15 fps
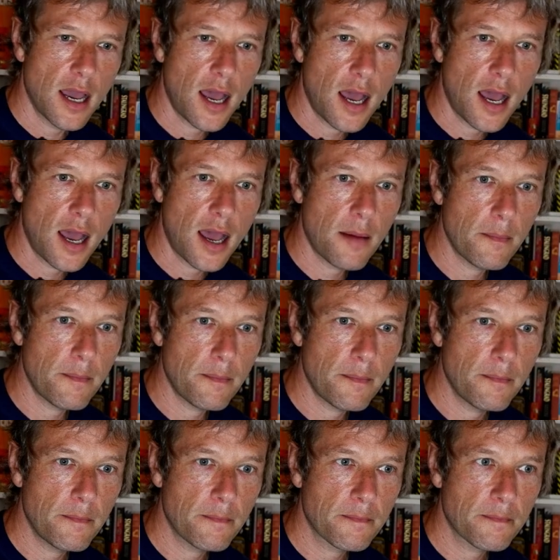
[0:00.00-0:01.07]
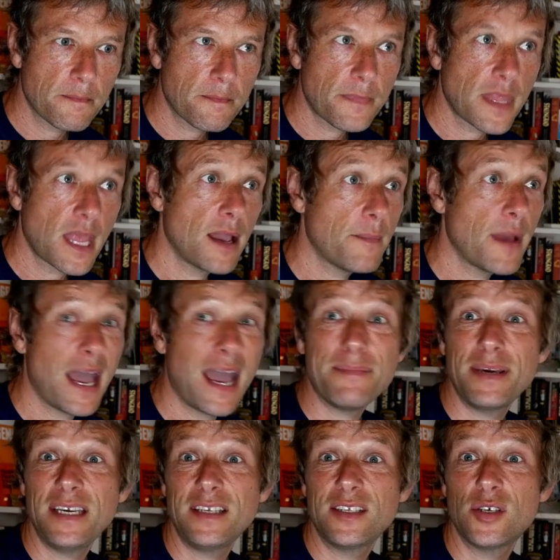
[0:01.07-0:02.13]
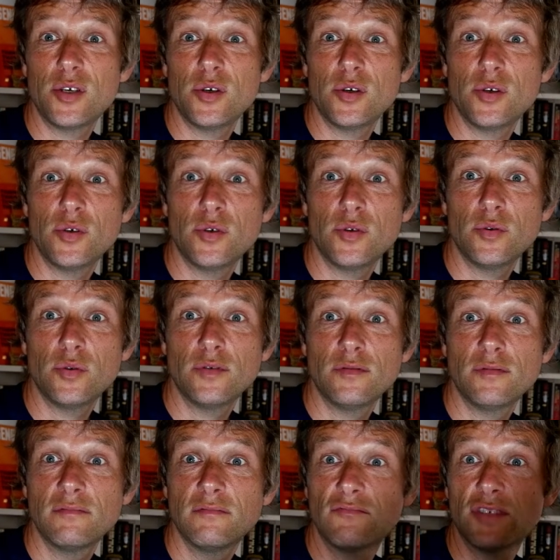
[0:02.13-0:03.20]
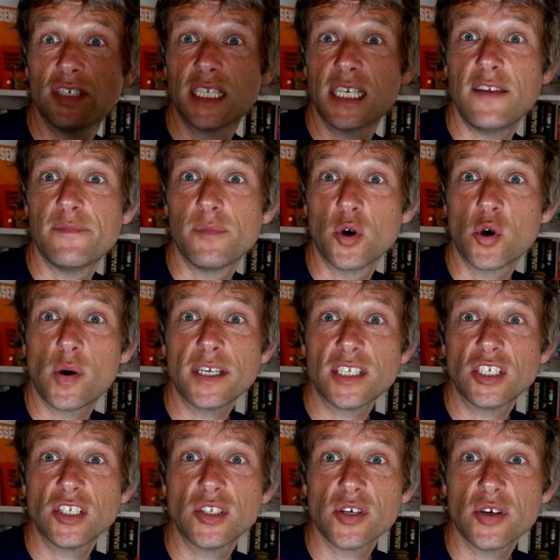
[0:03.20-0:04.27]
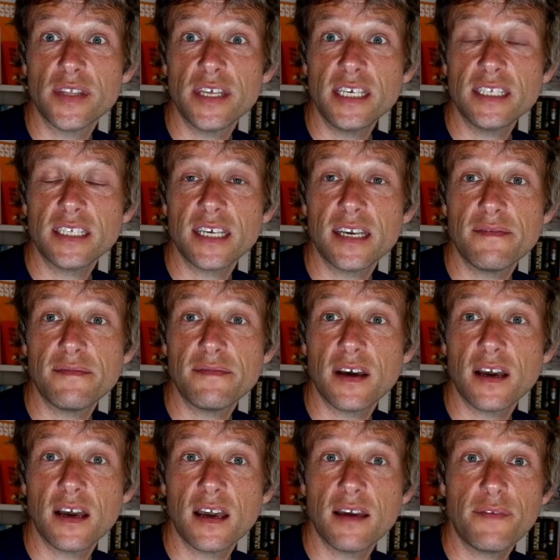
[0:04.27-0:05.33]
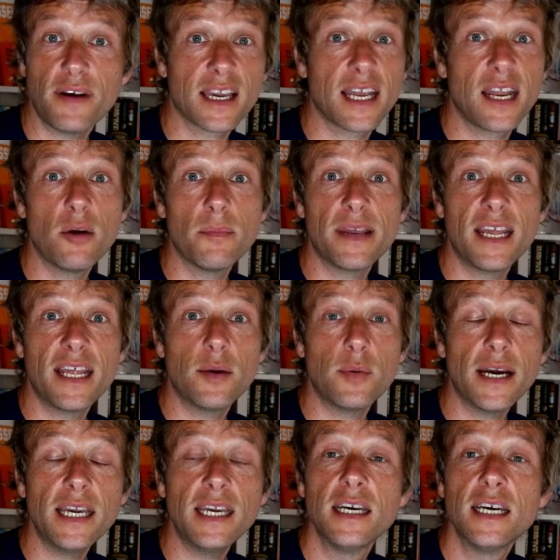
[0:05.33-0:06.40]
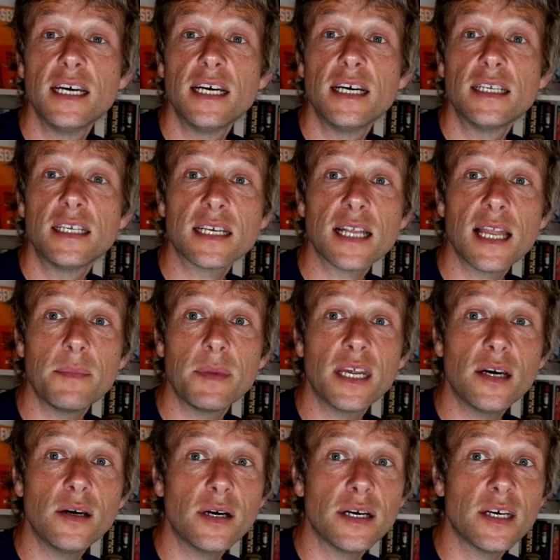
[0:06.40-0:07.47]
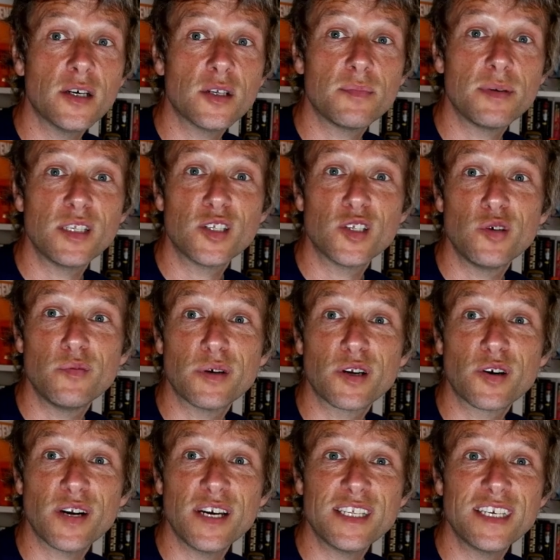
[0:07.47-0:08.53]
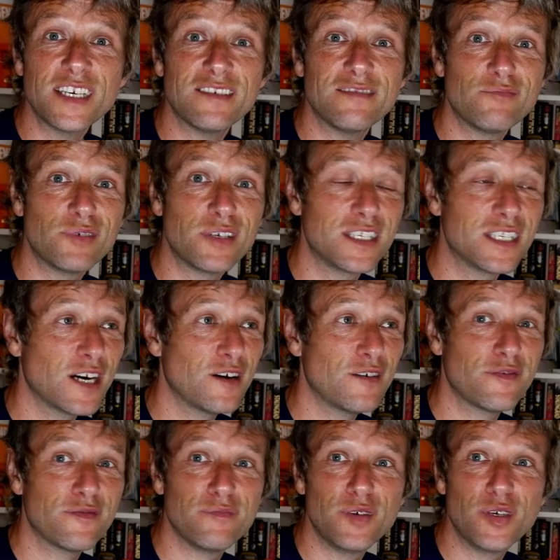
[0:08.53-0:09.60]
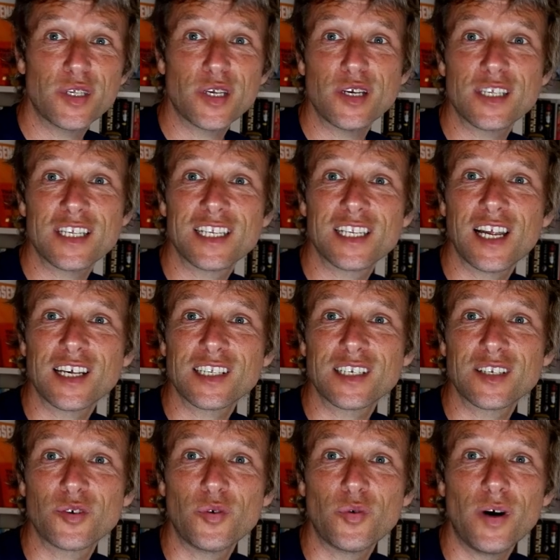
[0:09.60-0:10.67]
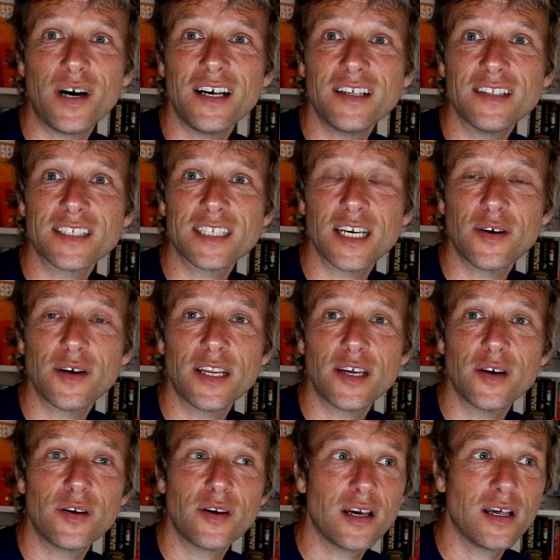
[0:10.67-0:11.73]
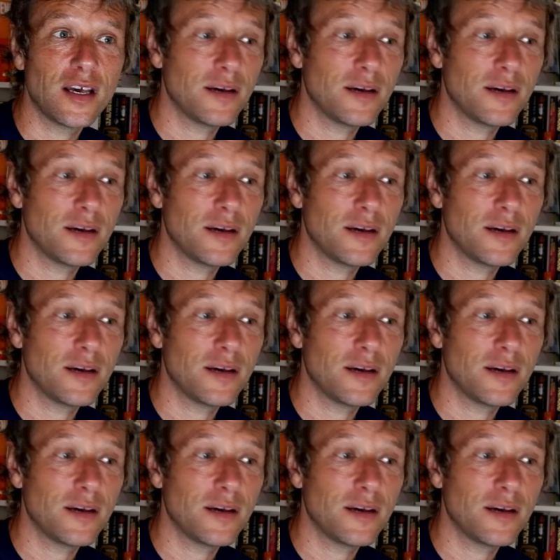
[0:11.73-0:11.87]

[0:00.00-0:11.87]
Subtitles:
Happy to receive more questions on this. If I can help in any way, just let me know. I know it's been super crazy and pretty tough musos this last little while, so I know